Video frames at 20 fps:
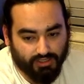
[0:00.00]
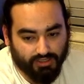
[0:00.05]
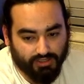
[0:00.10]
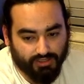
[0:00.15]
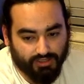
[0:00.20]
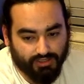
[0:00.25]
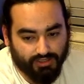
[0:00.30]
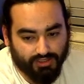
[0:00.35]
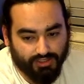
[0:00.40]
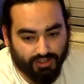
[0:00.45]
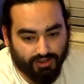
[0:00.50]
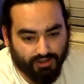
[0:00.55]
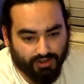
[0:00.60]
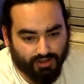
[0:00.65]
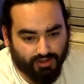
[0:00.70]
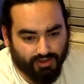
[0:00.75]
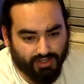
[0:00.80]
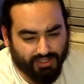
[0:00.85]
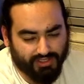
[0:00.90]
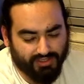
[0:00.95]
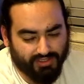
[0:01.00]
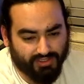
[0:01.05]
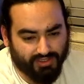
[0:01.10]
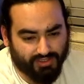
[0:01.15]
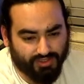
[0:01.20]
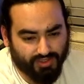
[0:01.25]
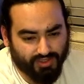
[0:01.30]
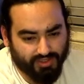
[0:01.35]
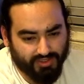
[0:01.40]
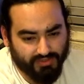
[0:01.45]
Jericho hits a
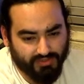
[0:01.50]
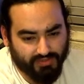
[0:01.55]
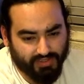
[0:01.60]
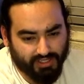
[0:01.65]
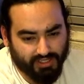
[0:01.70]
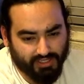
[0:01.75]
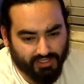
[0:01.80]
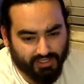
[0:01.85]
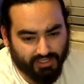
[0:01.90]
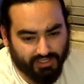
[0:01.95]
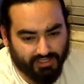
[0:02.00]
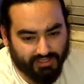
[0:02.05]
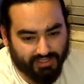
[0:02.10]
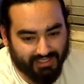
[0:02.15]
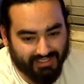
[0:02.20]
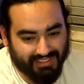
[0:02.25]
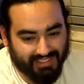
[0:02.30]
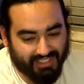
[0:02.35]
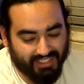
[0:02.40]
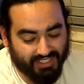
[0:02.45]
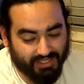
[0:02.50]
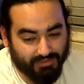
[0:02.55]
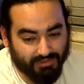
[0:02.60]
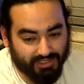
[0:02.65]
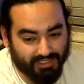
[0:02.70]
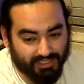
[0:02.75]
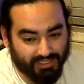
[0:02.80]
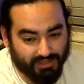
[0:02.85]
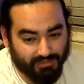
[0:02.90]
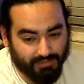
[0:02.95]
Judas effect and Santana is able to
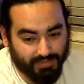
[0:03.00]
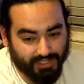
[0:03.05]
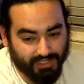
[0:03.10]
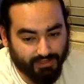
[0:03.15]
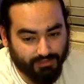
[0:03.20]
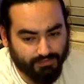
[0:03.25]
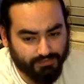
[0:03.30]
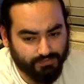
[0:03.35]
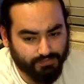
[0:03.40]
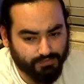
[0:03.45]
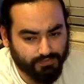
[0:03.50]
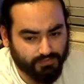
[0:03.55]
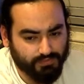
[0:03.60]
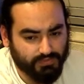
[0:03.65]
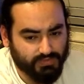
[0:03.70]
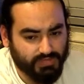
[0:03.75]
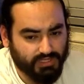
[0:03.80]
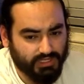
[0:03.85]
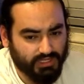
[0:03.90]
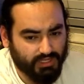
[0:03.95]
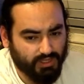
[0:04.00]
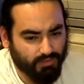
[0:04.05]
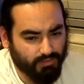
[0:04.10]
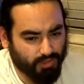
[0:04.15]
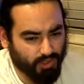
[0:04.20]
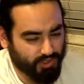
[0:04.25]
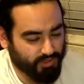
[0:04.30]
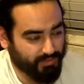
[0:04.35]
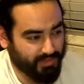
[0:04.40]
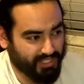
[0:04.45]
get the pin.
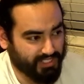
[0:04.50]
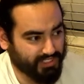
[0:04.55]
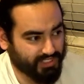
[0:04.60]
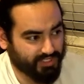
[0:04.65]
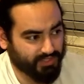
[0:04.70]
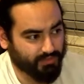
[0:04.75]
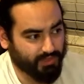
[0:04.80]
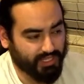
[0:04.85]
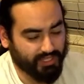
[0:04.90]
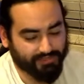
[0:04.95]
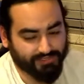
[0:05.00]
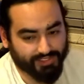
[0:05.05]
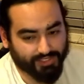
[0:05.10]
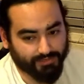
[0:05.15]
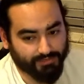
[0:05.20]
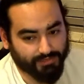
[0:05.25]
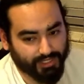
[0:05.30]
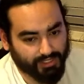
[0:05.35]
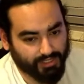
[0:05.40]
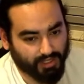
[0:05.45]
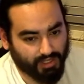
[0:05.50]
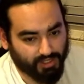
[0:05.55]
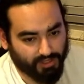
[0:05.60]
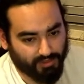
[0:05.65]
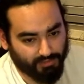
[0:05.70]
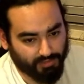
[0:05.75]
Post-match, we have some inaudible